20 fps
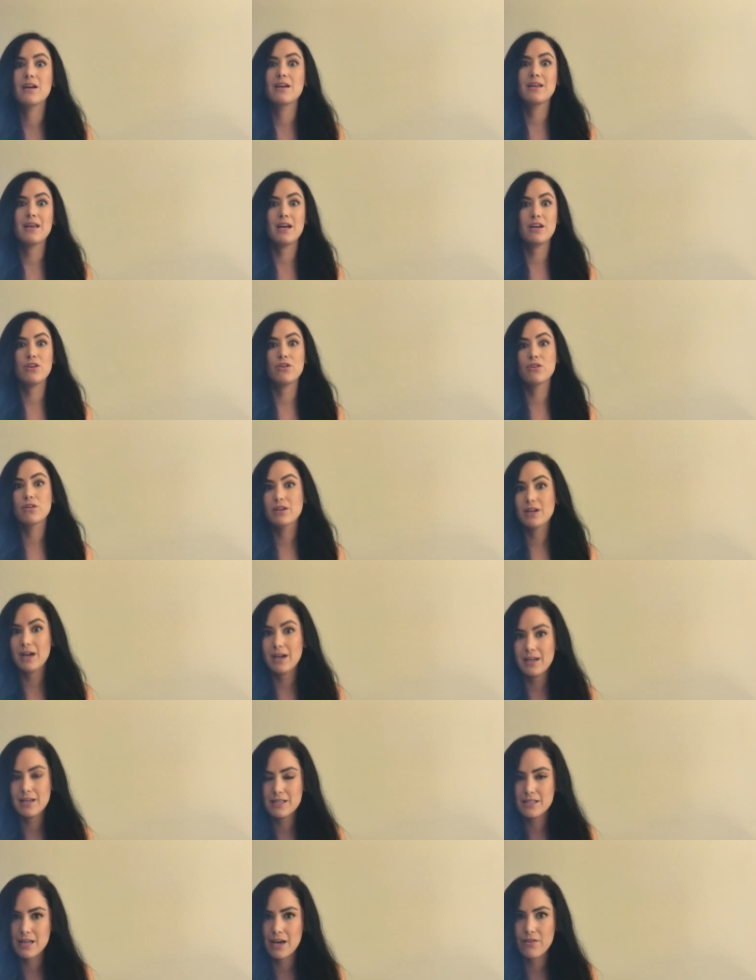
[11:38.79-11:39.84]
Again, your
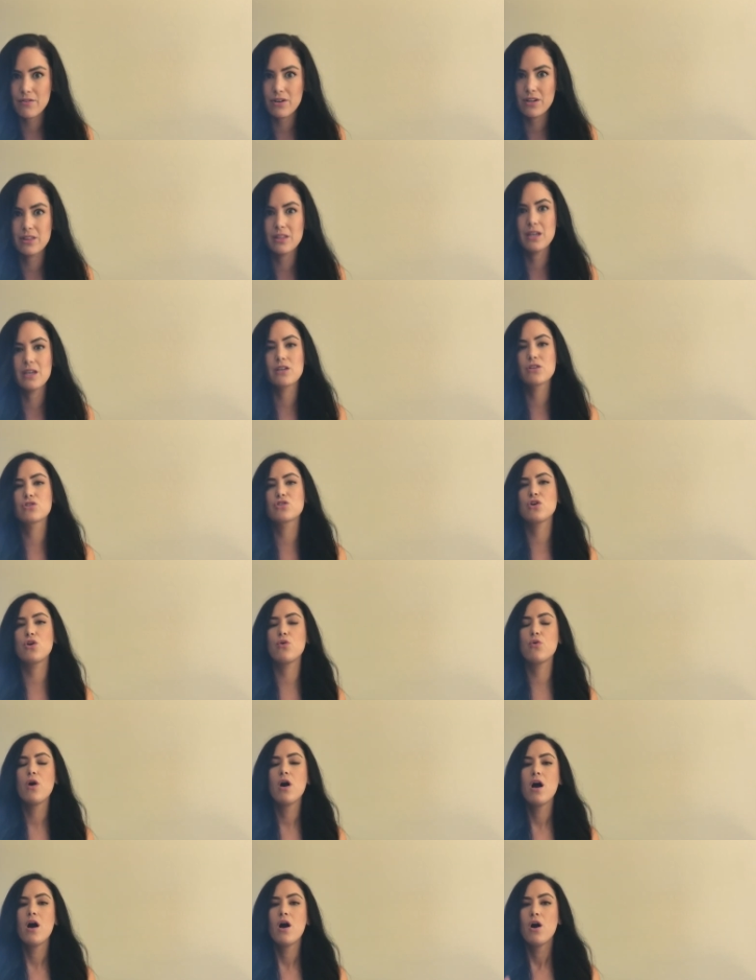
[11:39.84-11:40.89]
gut is everything. So